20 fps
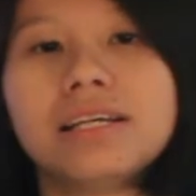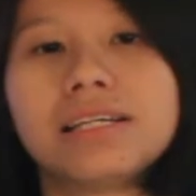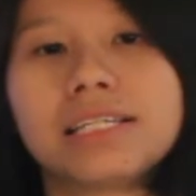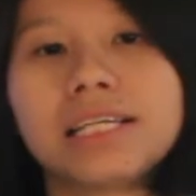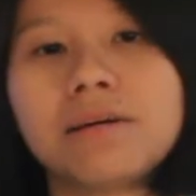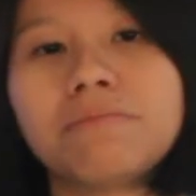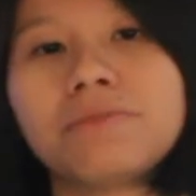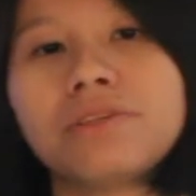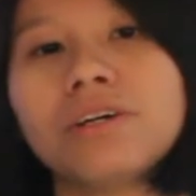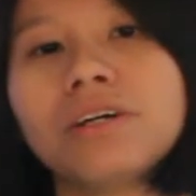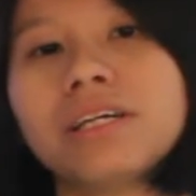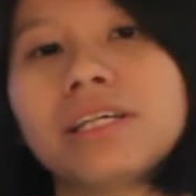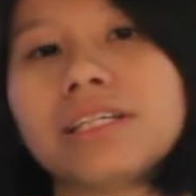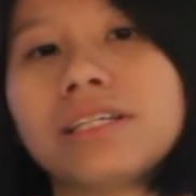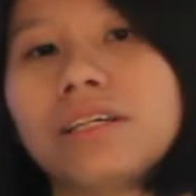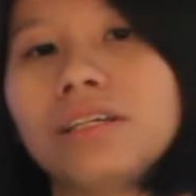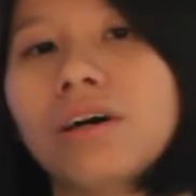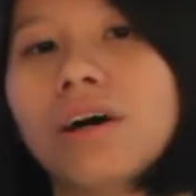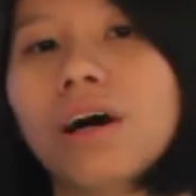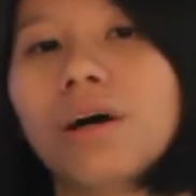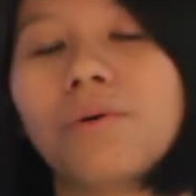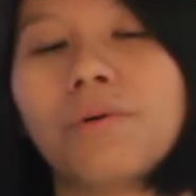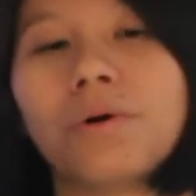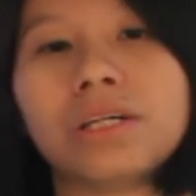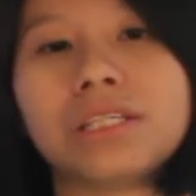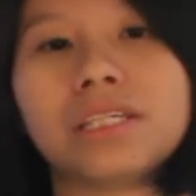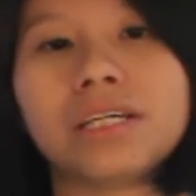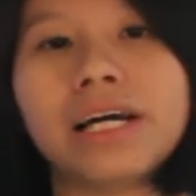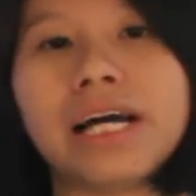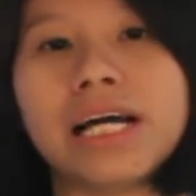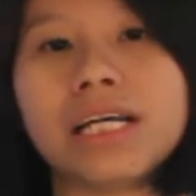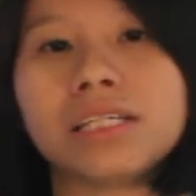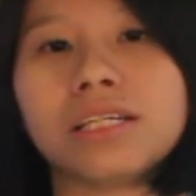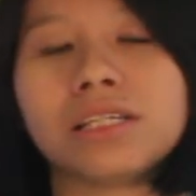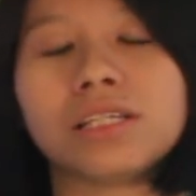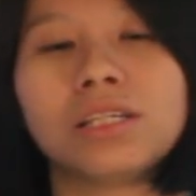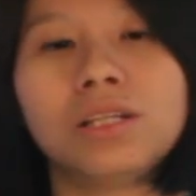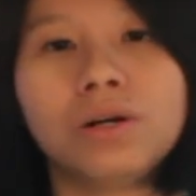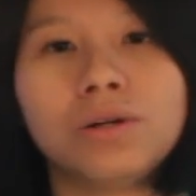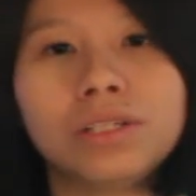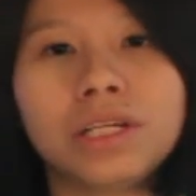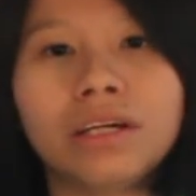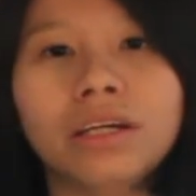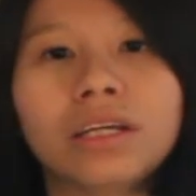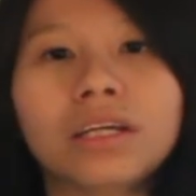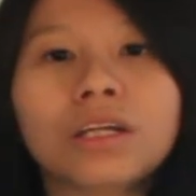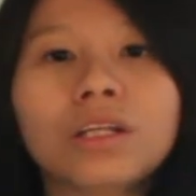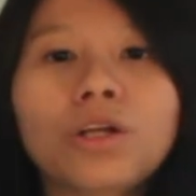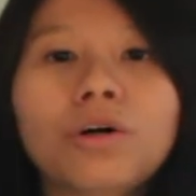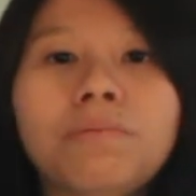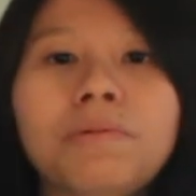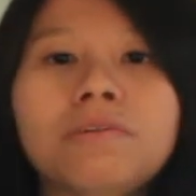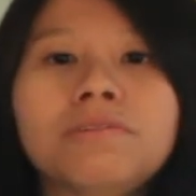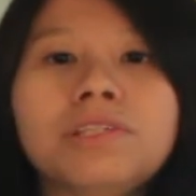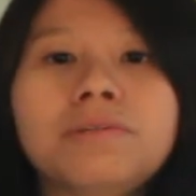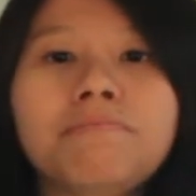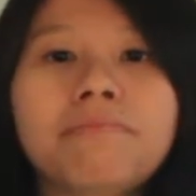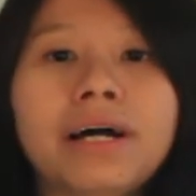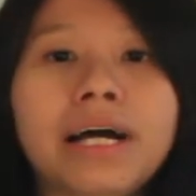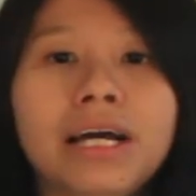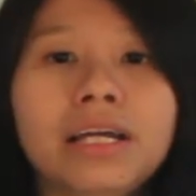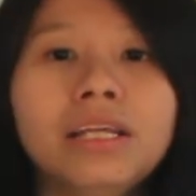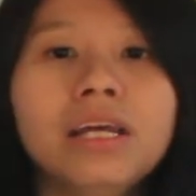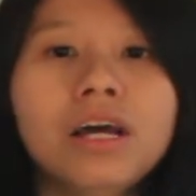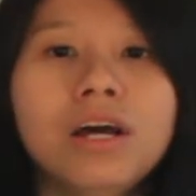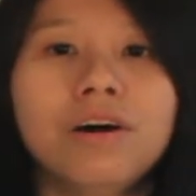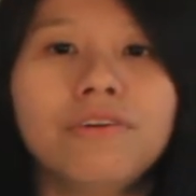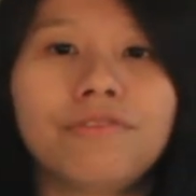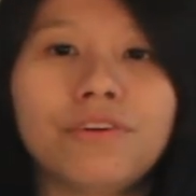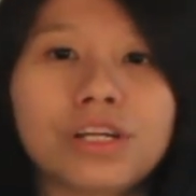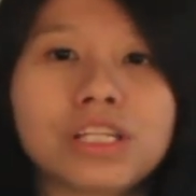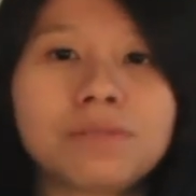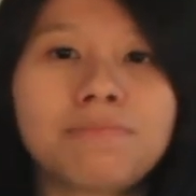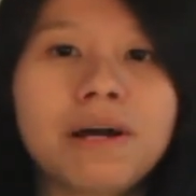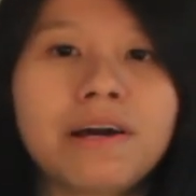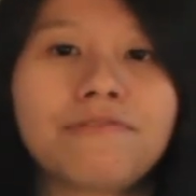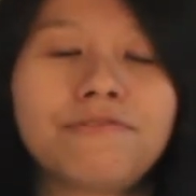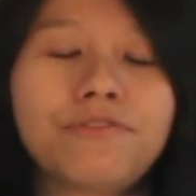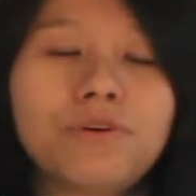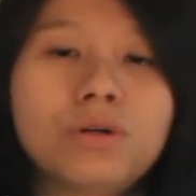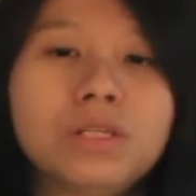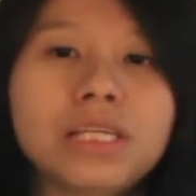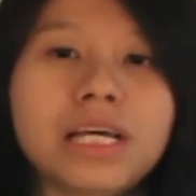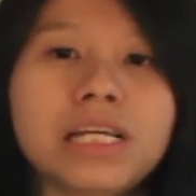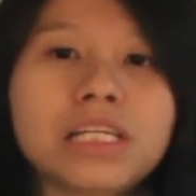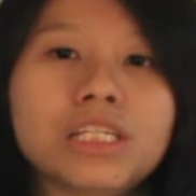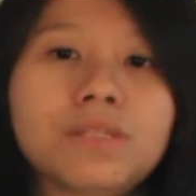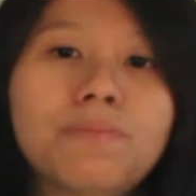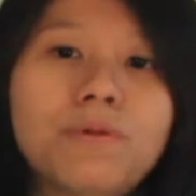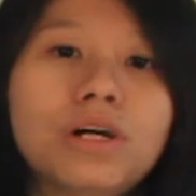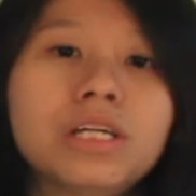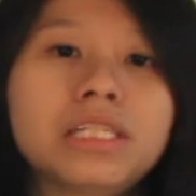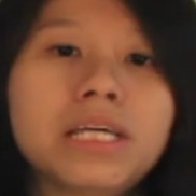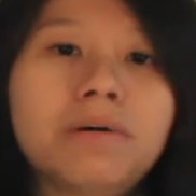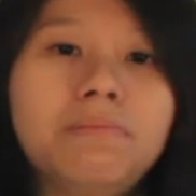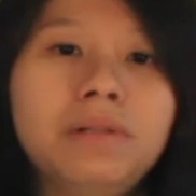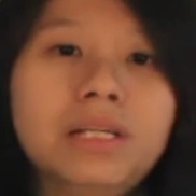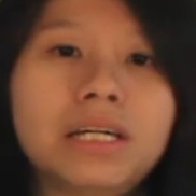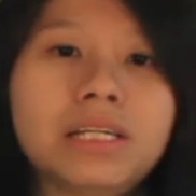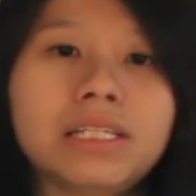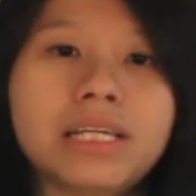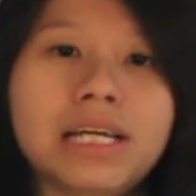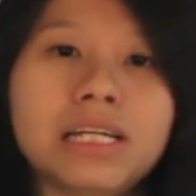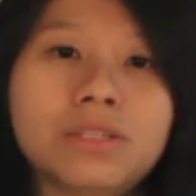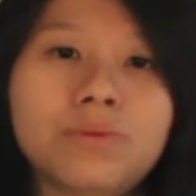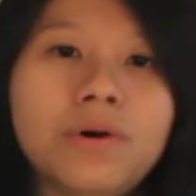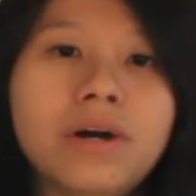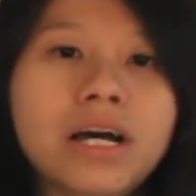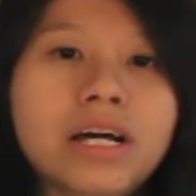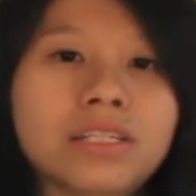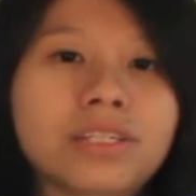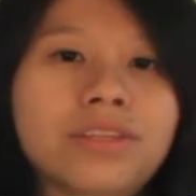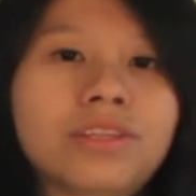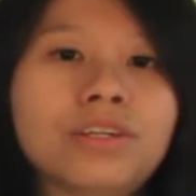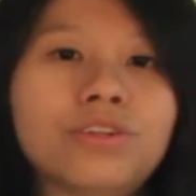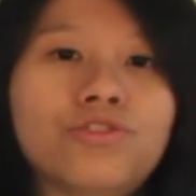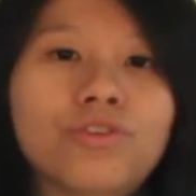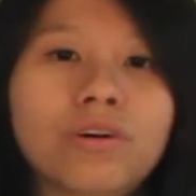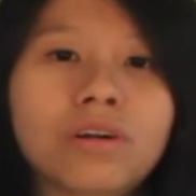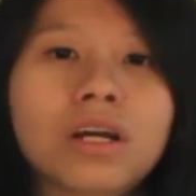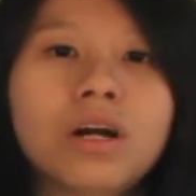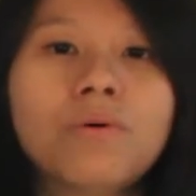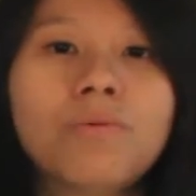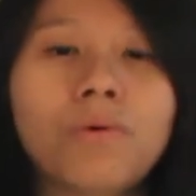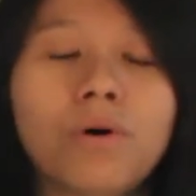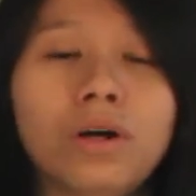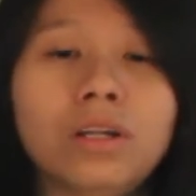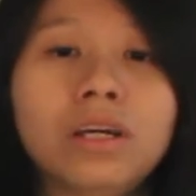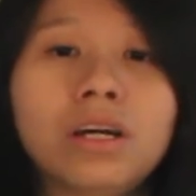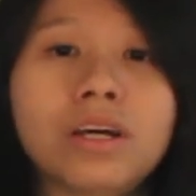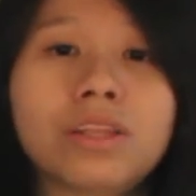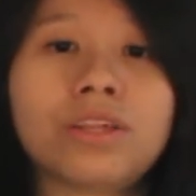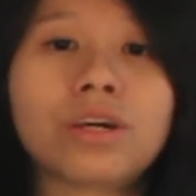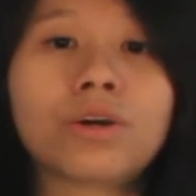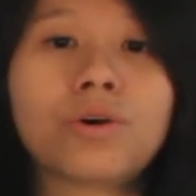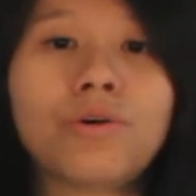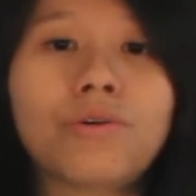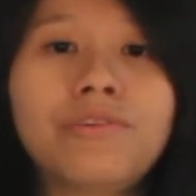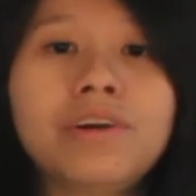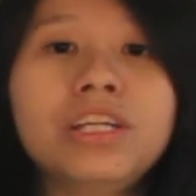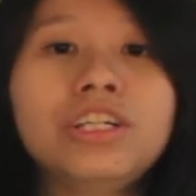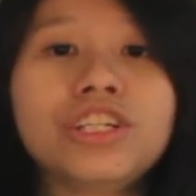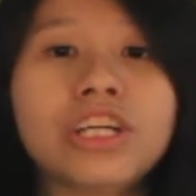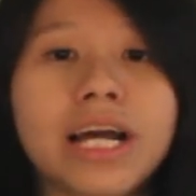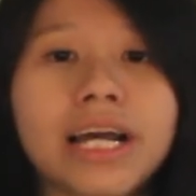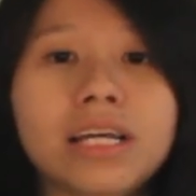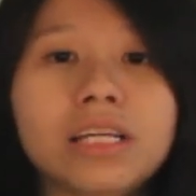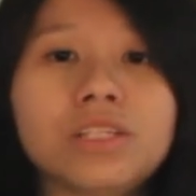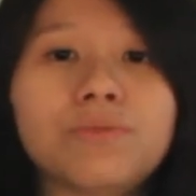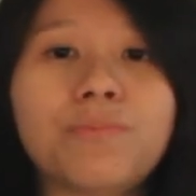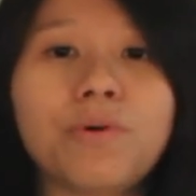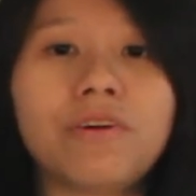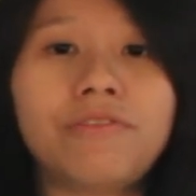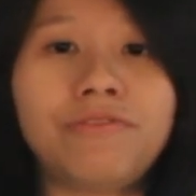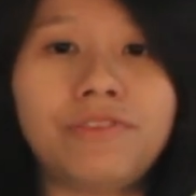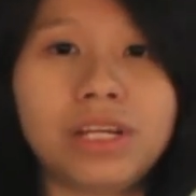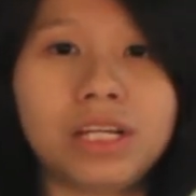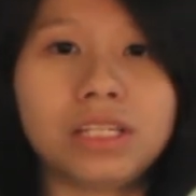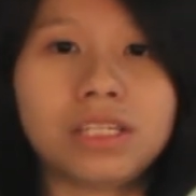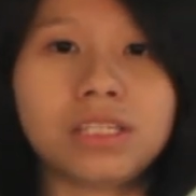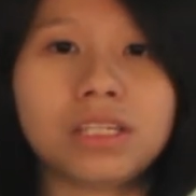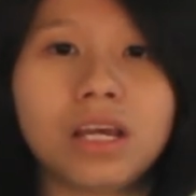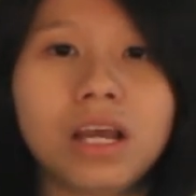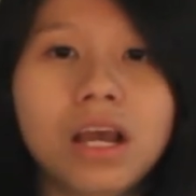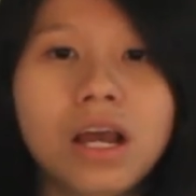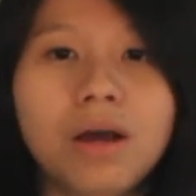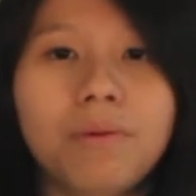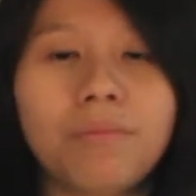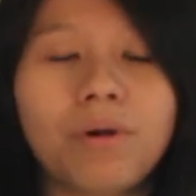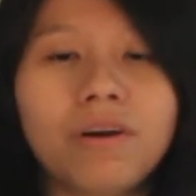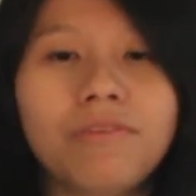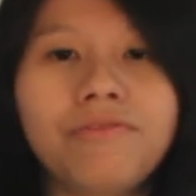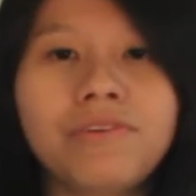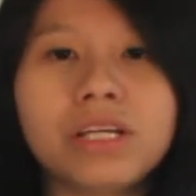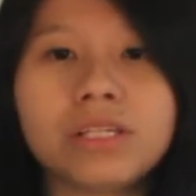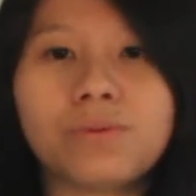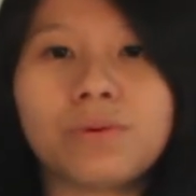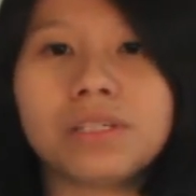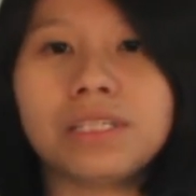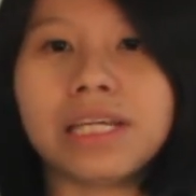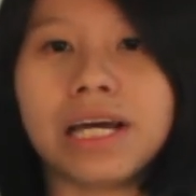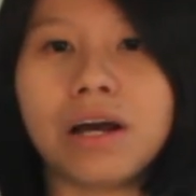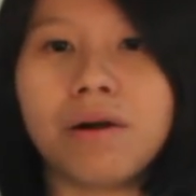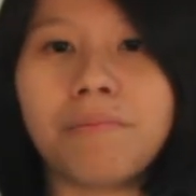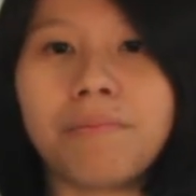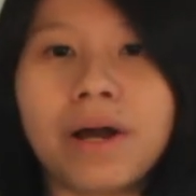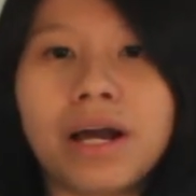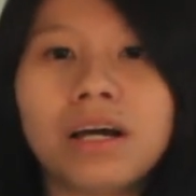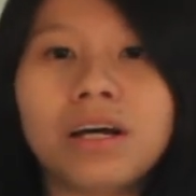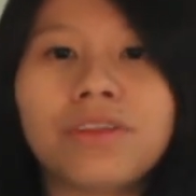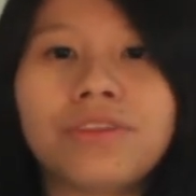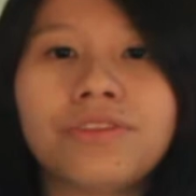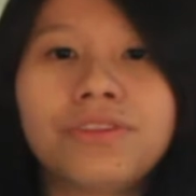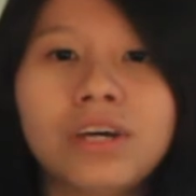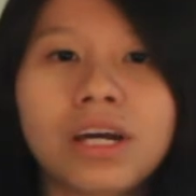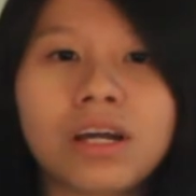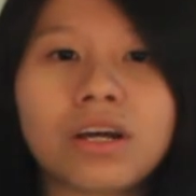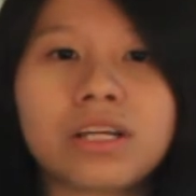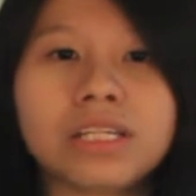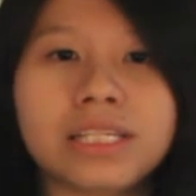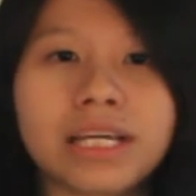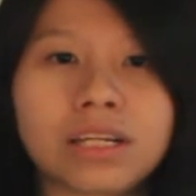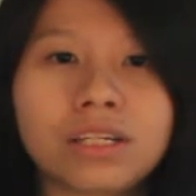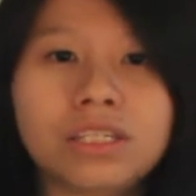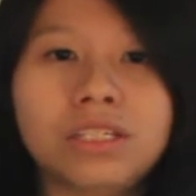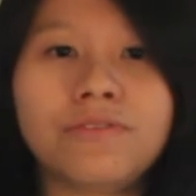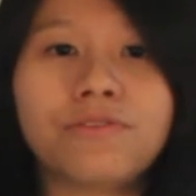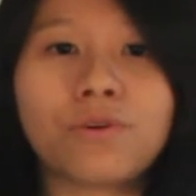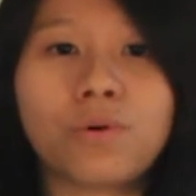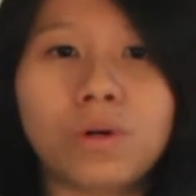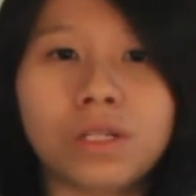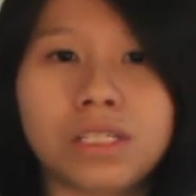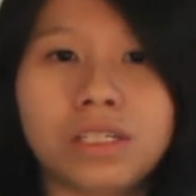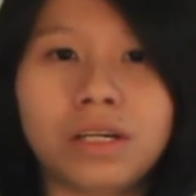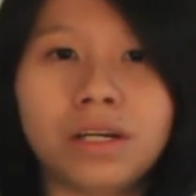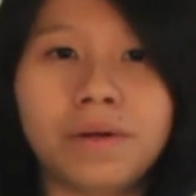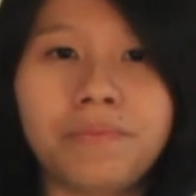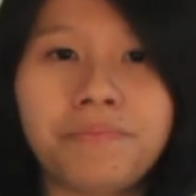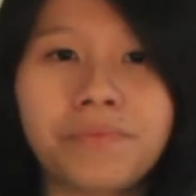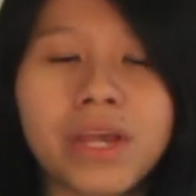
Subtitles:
Samsung is in hot water as the slowdown in global demand for smartphones and small tablets as well as the stronger won hurt the Korean giant's profits. Profits were down by a third consecutive quarter.